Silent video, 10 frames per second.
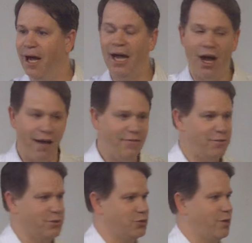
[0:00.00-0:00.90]
I
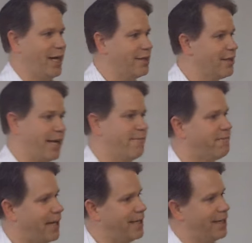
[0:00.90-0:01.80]
often will try to
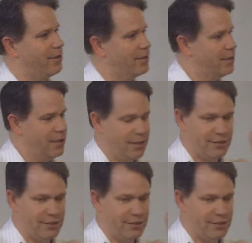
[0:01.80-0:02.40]
find out